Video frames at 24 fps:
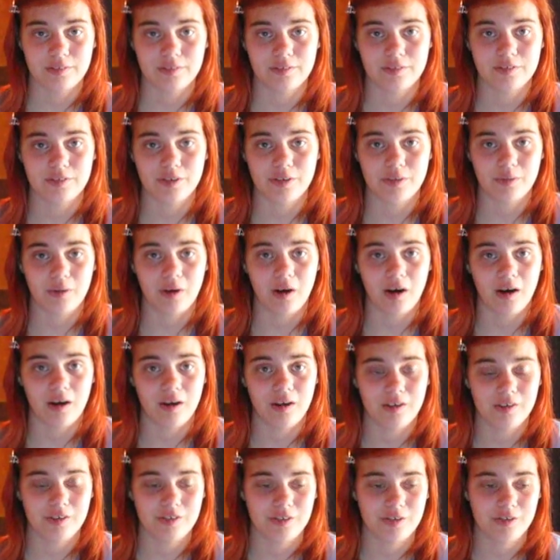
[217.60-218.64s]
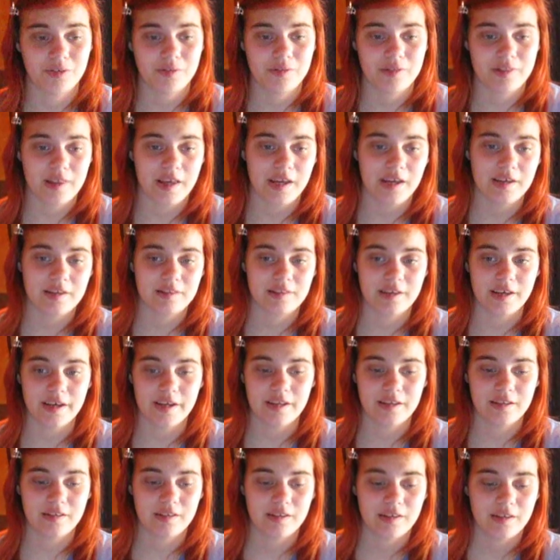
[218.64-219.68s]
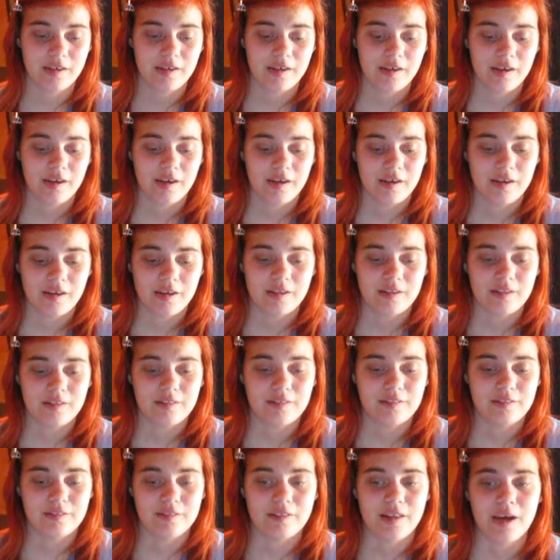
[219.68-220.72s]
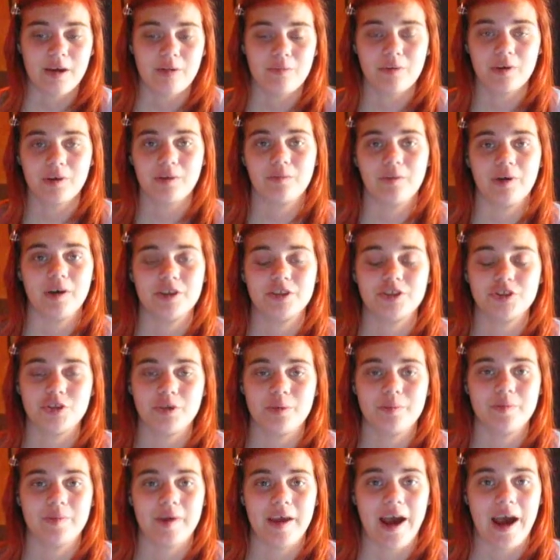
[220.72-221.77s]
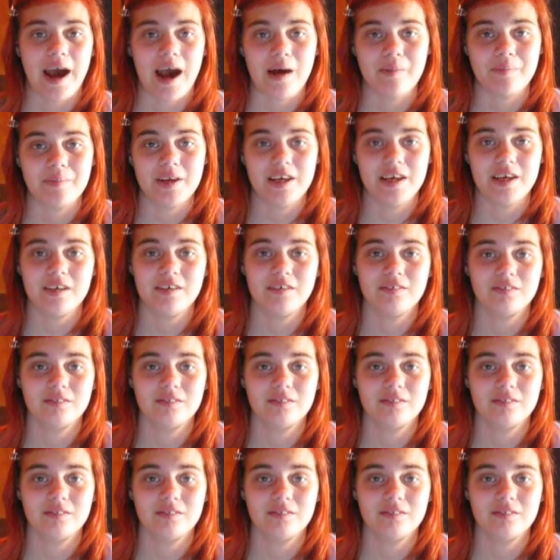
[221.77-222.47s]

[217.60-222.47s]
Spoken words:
do you think that they wouldn't want you to be happy?